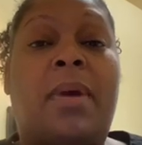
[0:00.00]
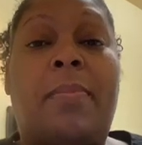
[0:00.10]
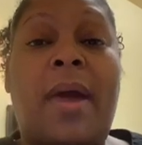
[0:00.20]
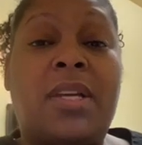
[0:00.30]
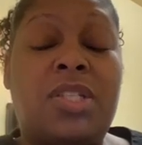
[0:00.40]

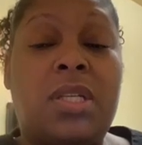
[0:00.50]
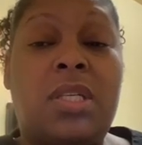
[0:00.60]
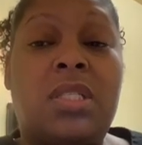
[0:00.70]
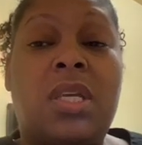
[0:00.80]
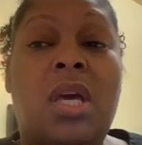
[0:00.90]
passion
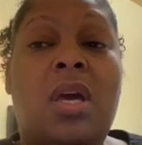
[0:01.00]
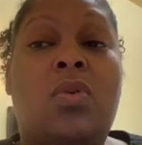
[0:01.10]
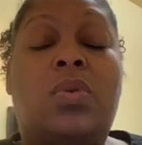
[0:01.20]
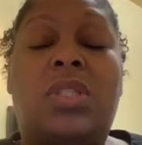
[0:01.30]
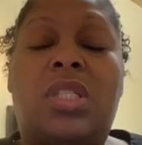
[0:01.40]
is,
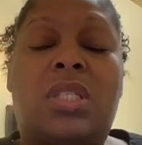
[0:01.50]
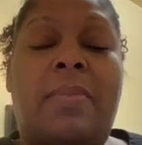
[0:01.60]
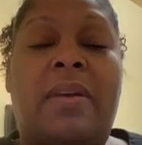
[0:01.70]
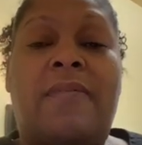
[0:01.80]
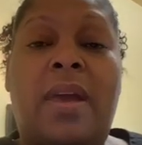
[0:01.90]
with just my
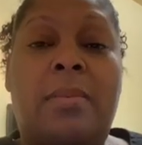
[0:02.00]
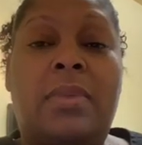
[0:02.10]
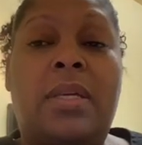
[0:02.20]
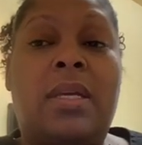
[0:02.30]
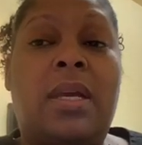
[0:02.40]
family.